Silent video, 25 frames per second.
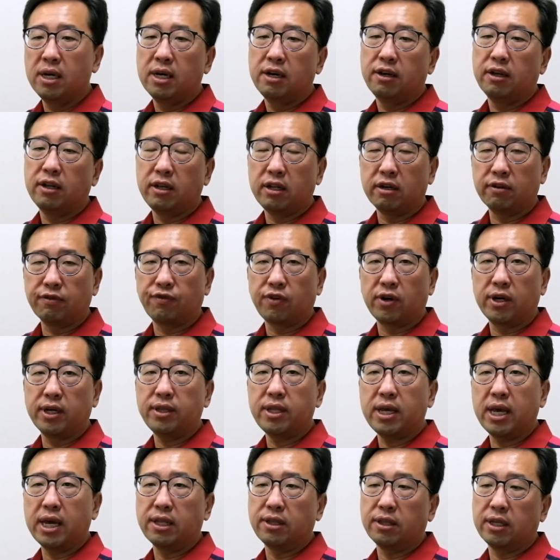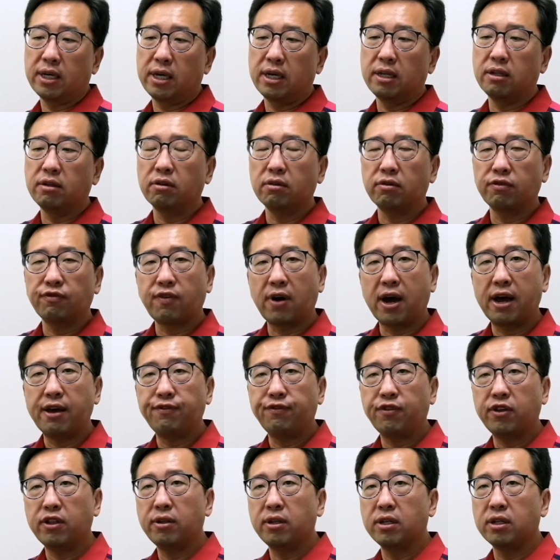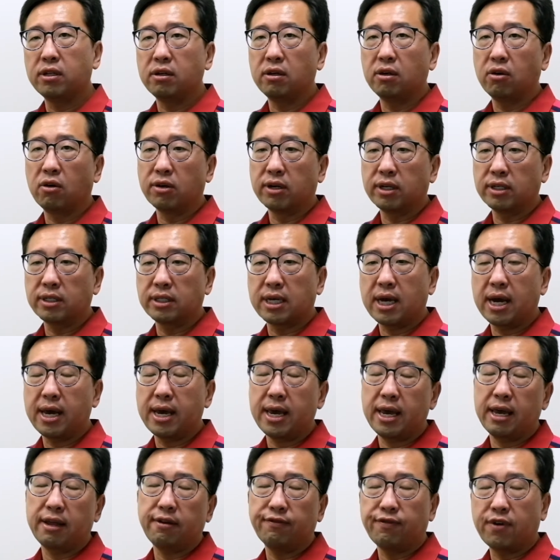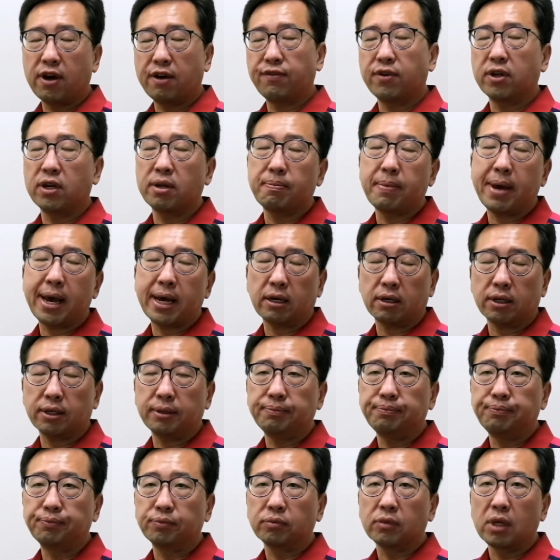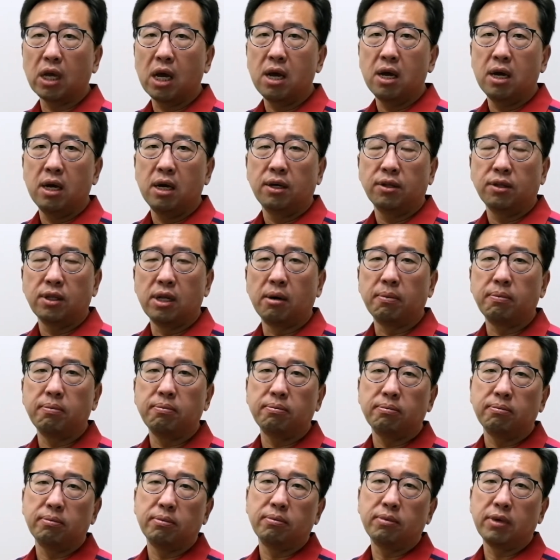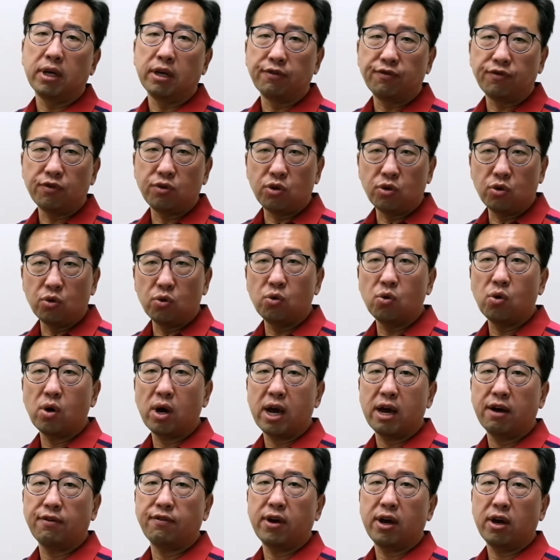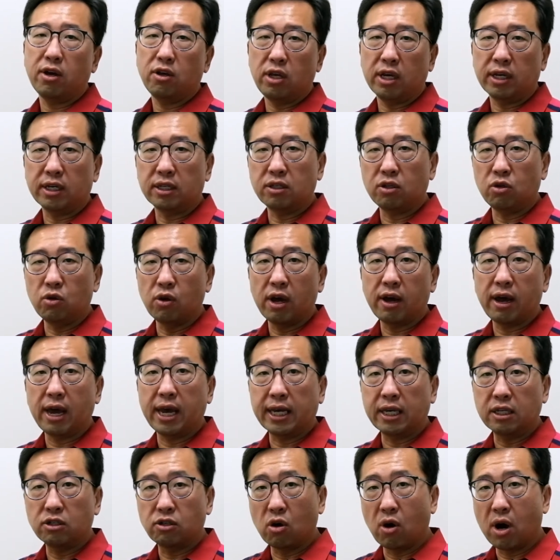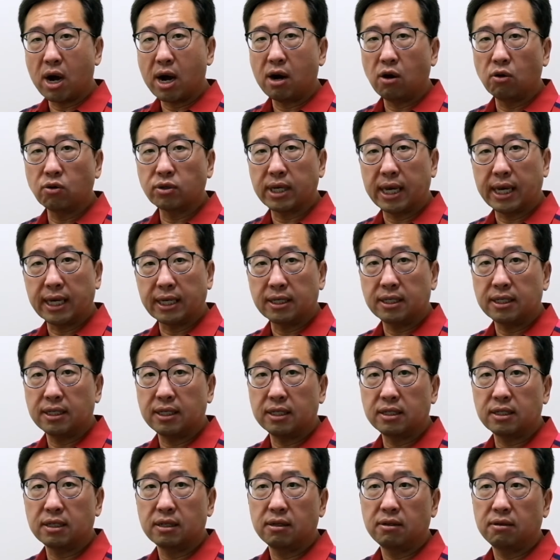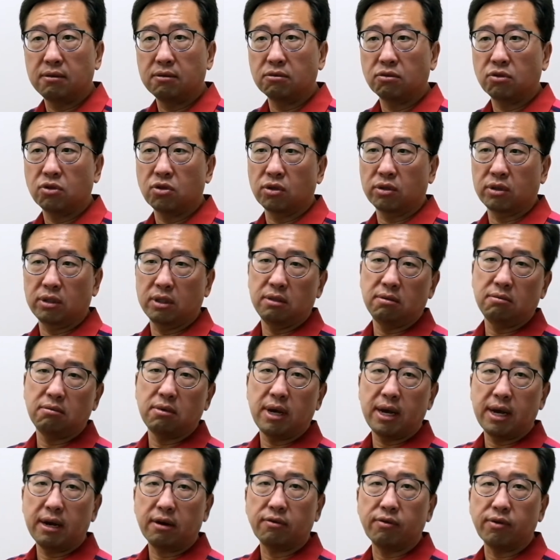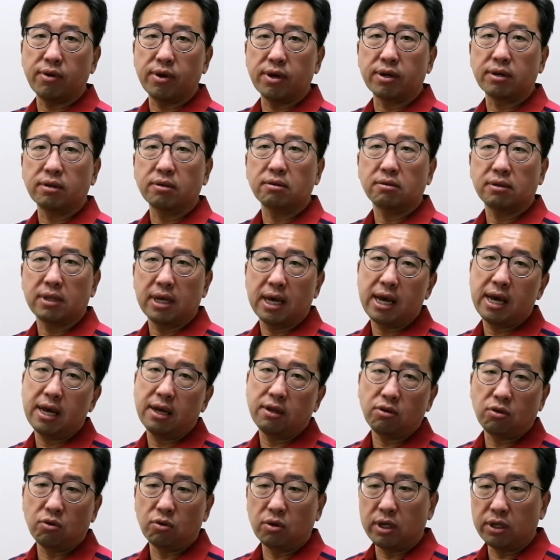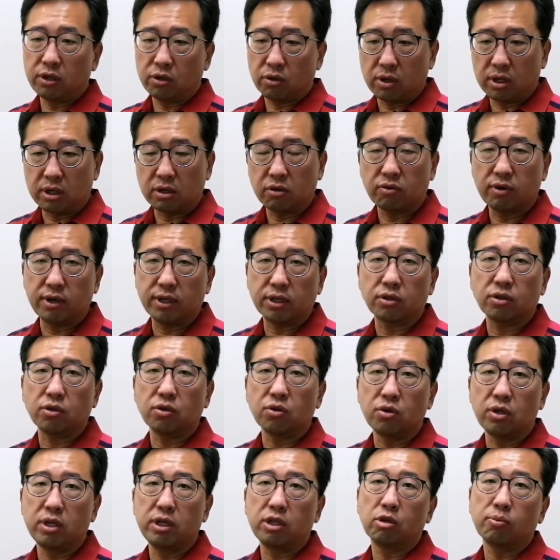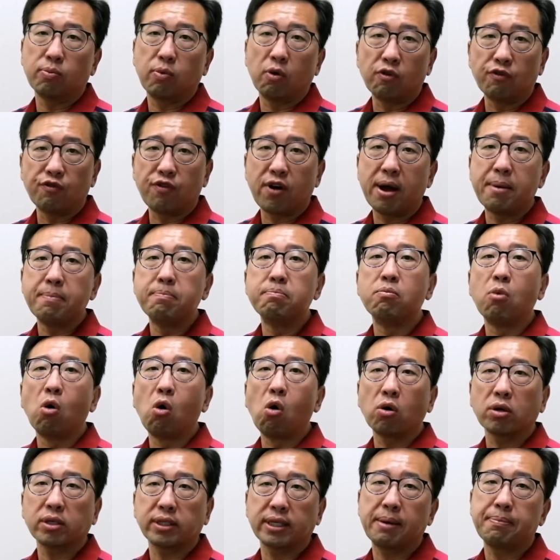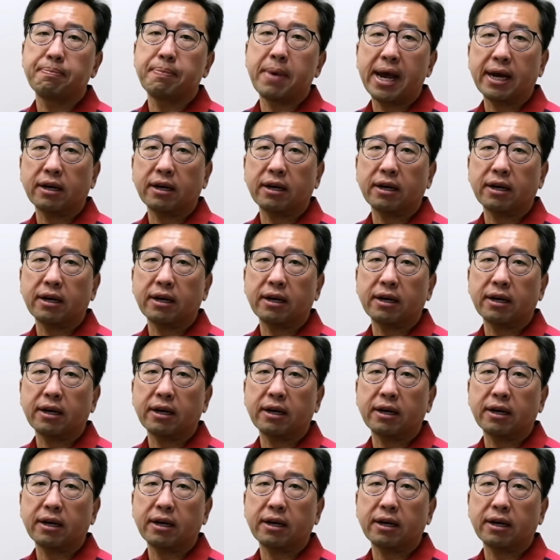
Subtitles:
in the front, and then 5 feet on the side and 5 at the back. Now, if your house exceeds certain area, then you need to increase. You need to provide more setback.